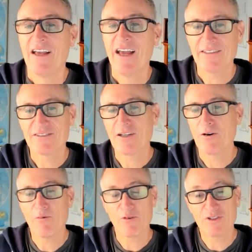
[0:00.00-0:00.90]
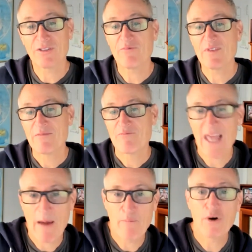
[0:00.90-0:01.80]
And so it was
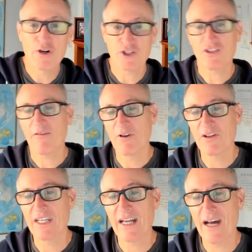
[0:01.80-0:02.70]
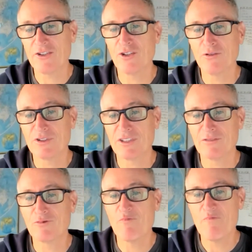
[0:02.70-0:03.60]
that push that really got you to
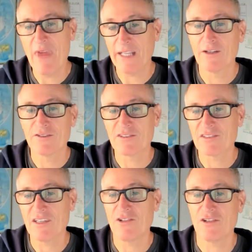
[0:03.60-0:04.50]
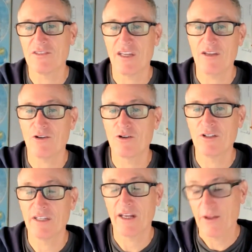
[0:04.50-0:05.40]
make those decisions that you
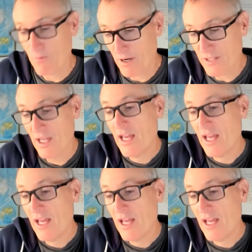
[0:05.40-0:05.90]
couldn't get otherwise.